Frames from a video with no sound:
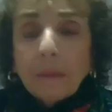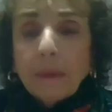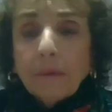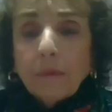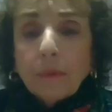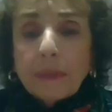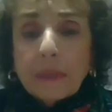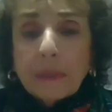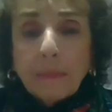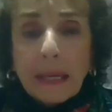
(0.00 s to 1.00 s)
You have all
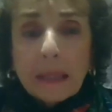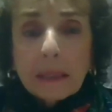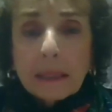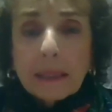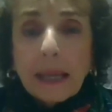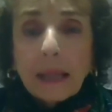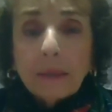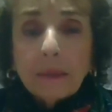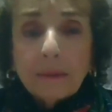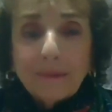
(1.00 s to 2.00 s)
these amazing
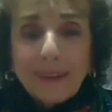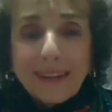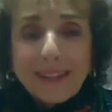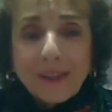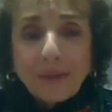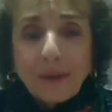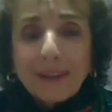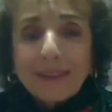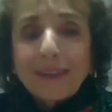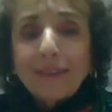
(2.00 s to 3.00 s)
Italian
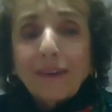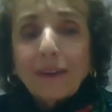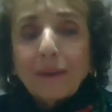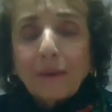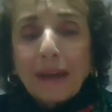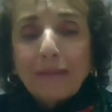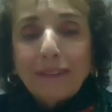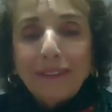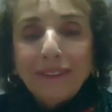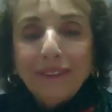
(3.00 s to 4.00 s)
restaurants on Arthur
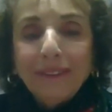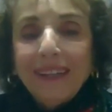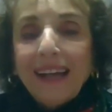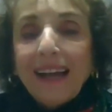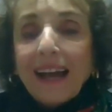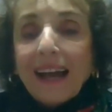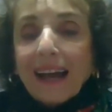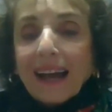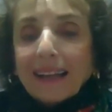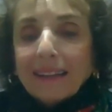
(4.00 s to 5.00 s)
Avenue,
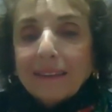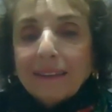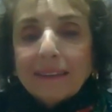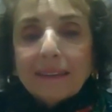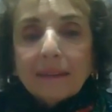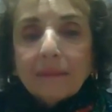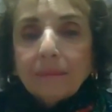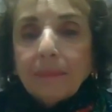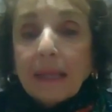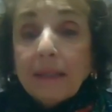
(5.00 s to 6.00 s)
and
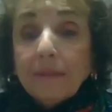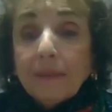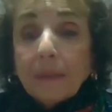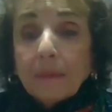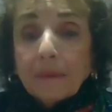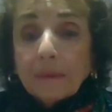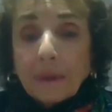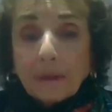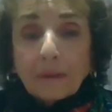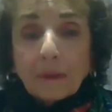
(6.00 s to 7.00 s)
many of them are,
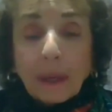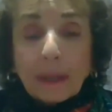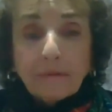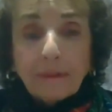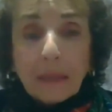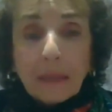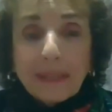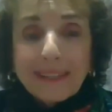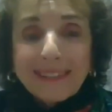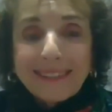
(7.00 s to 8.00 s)
are quite
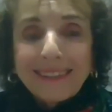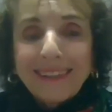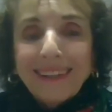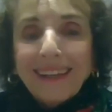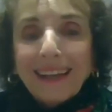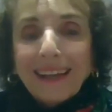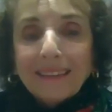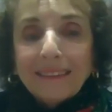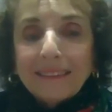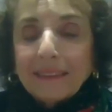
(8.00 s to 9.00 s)
famous.
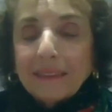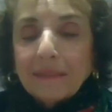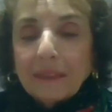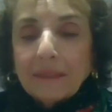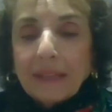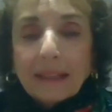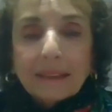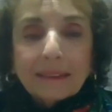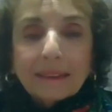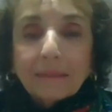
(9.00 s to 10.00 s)
And
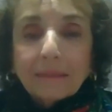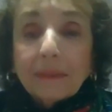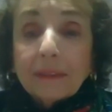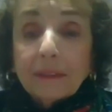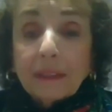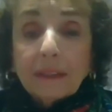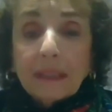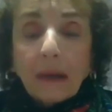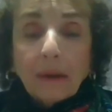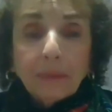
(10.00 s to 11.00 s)
that's it's, it,
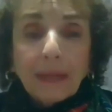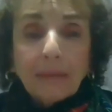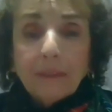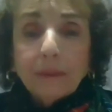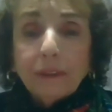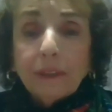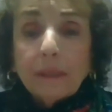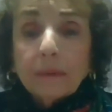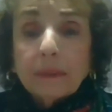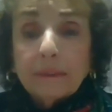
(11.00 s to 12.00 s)
Arthur Avenue in
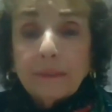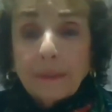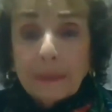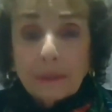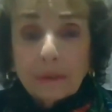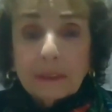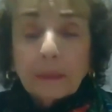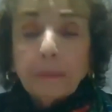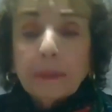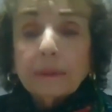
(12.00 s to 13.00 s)
general is very
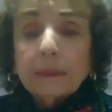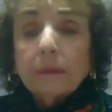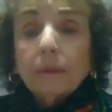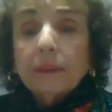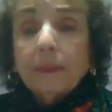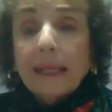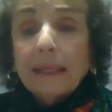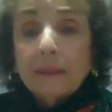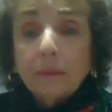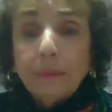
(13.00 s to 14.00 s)
interesting because it also
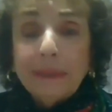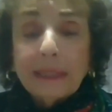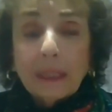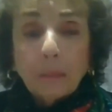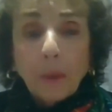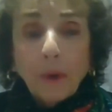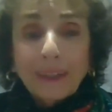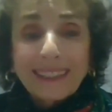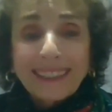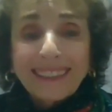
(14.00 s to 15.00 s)
has the retail
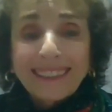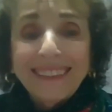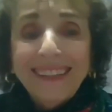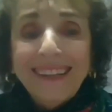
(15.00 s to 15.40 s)
market,